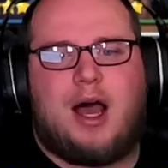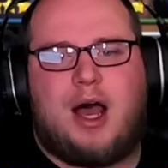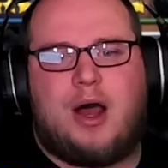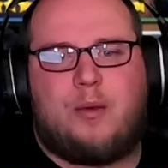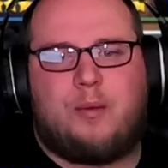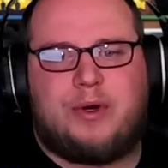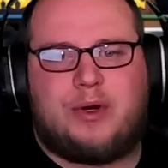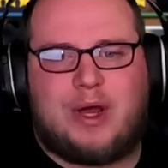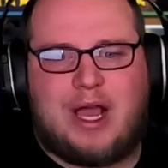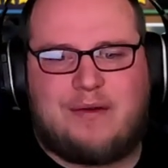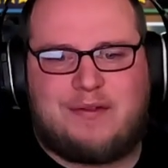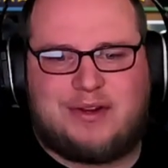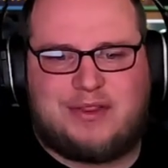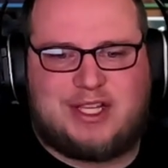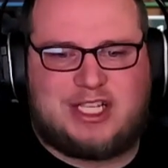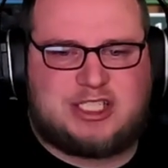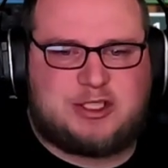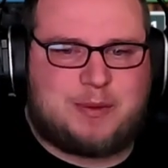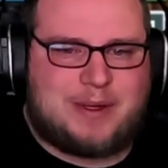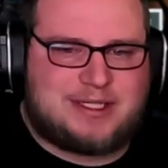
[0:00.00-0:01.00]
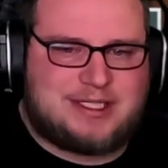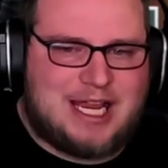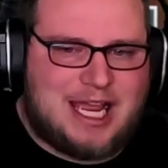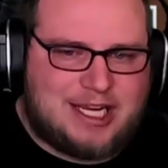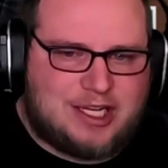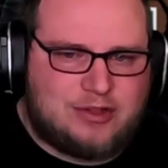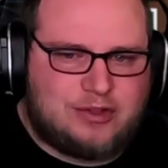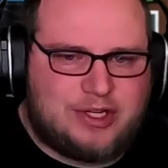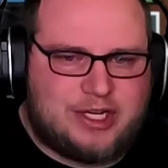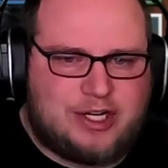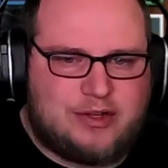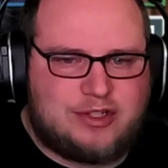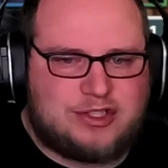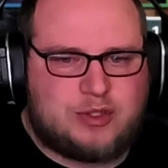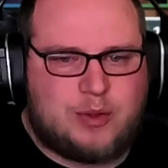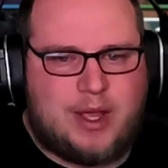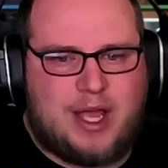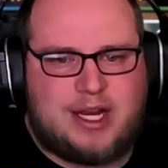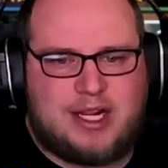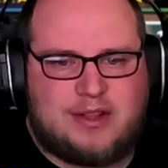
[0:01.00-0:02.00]
We don't have anything spectacular here. Let's
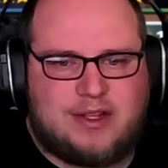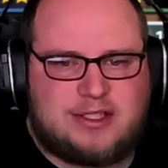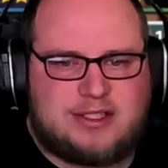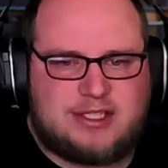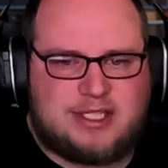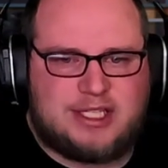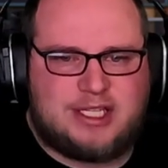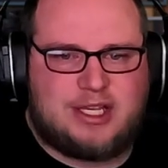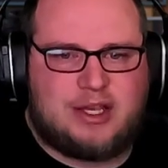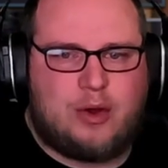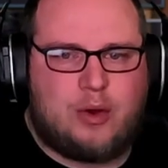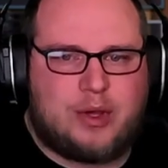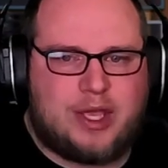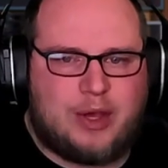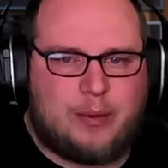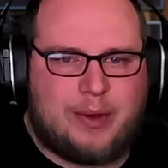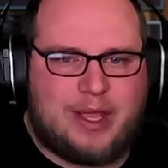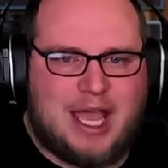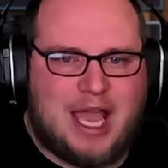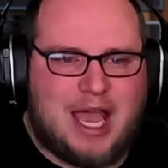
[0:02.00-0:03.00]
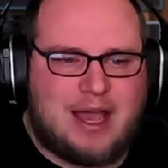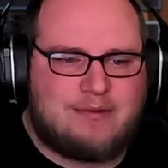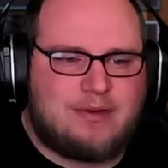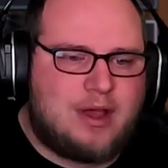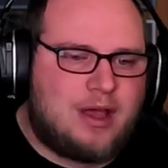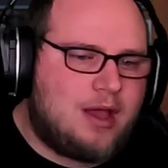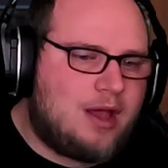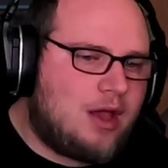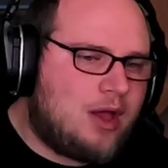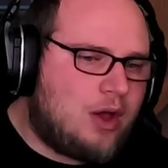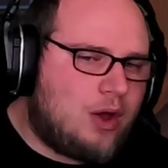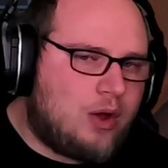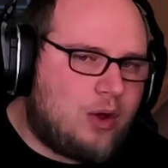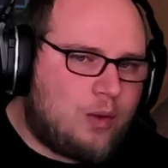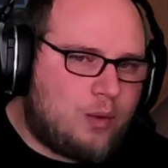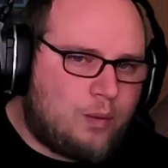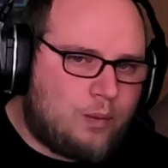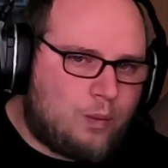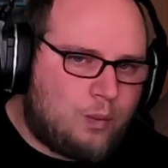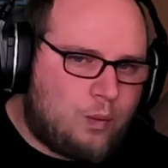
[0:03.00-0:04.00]
go ahead and let's see. Okay, we have
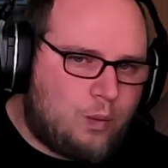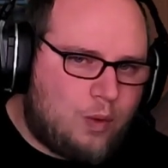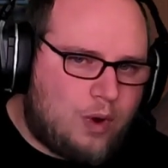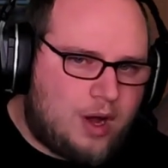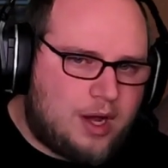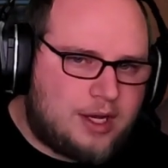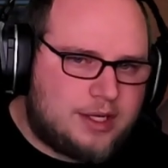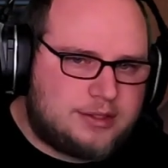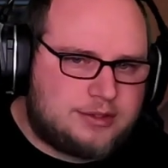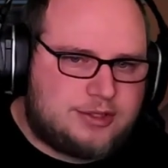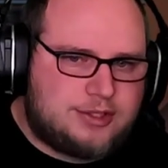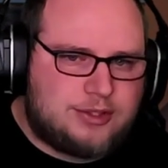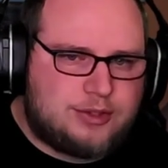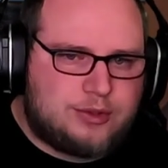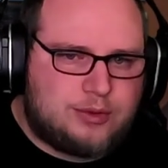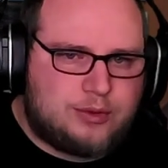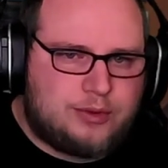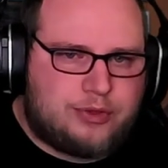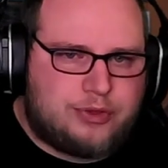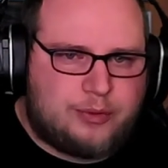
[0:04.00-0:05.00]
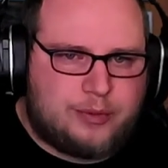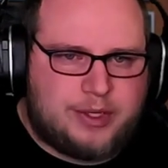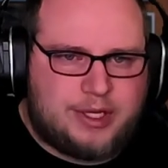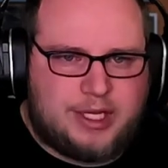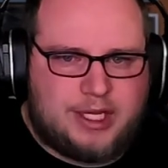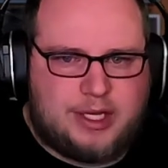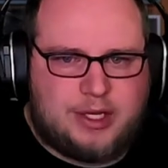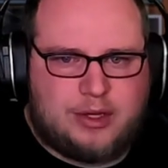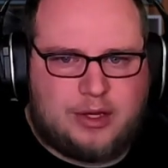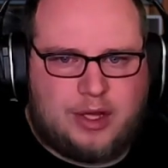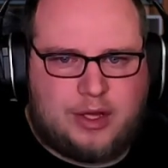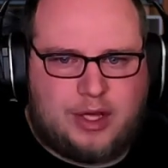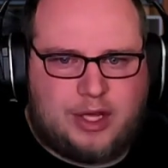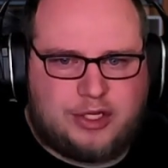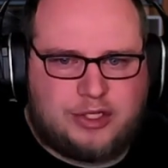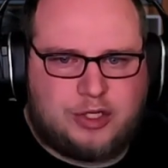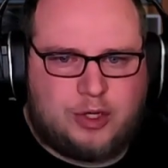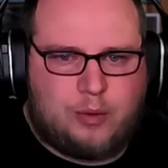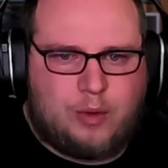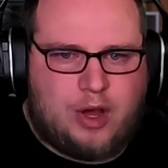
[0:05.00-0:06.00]
1, 2, 3.
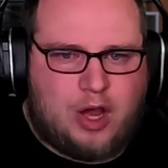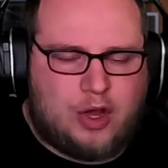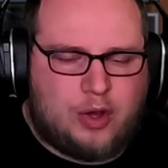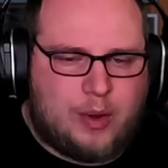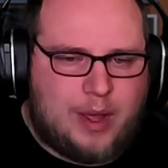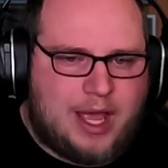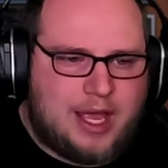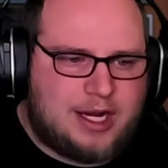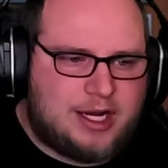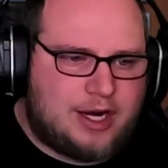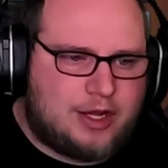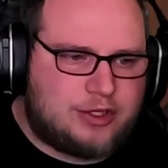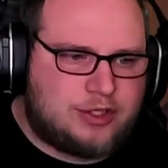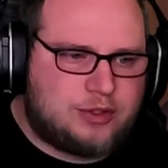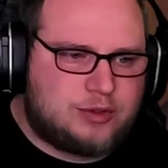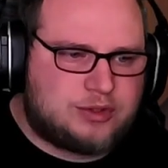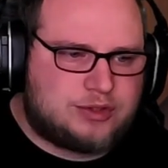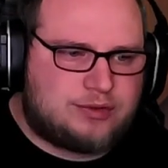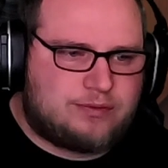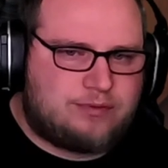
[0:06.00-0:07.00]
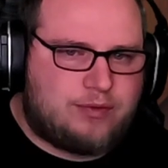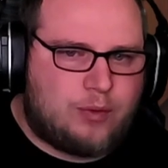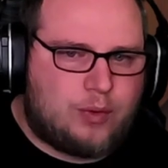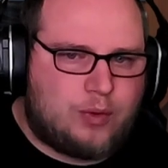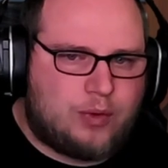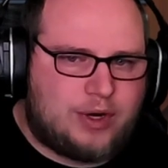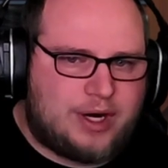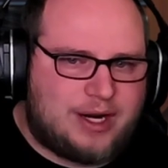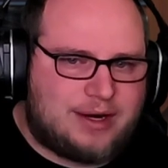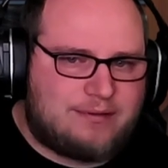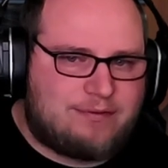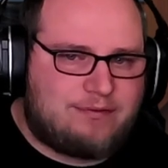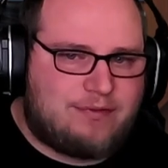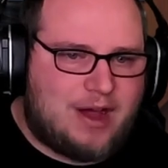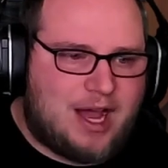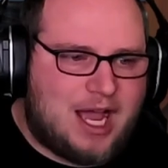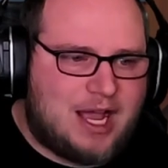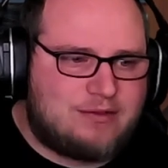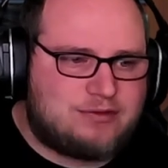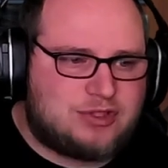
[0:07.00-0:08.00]
You know what? I'll go ahead and I'll use 4 and
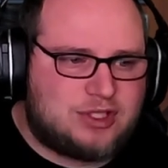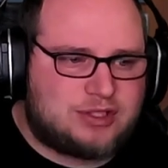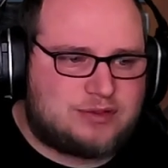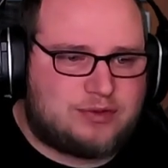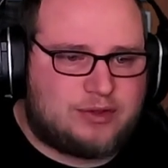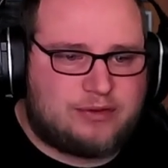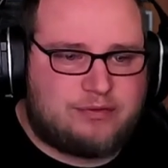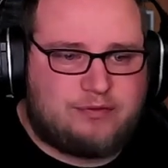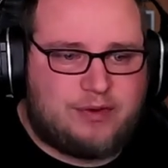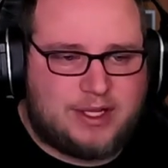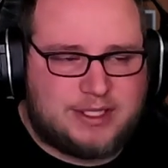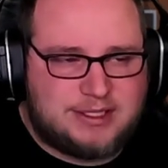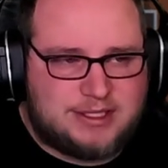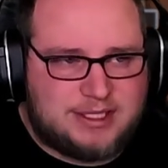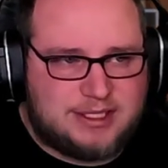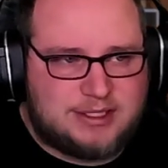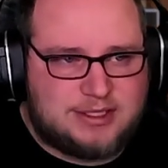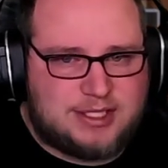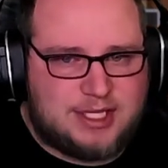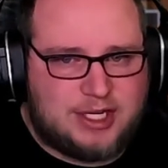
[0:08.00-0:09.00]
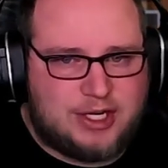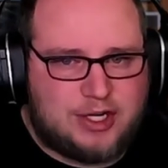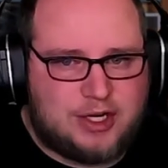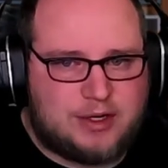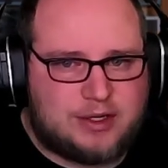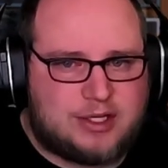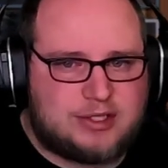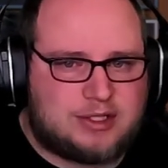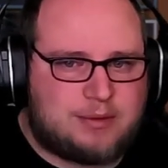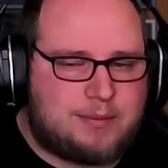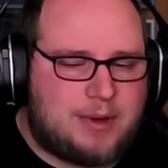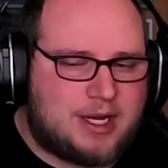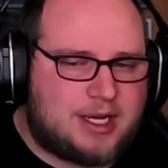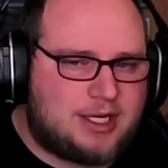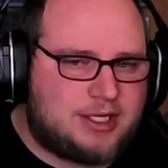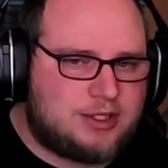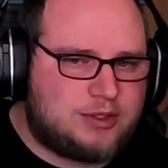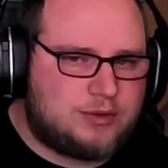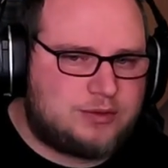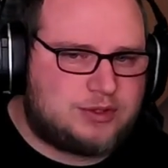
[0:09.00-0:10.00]
5 just for funsies here, because I'm not
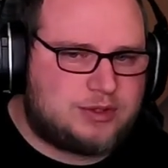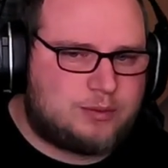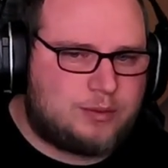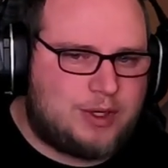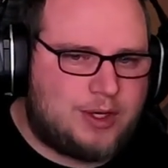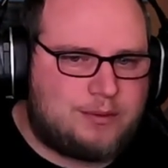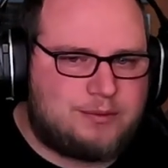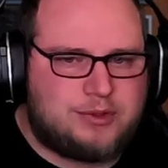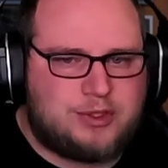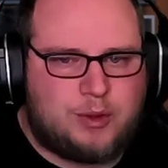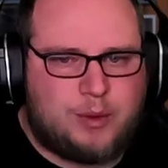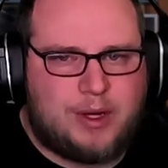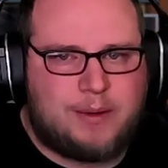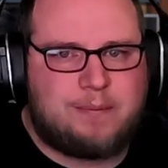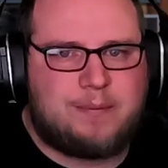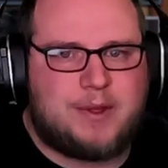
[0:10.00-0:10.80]
going to use, well, you know what?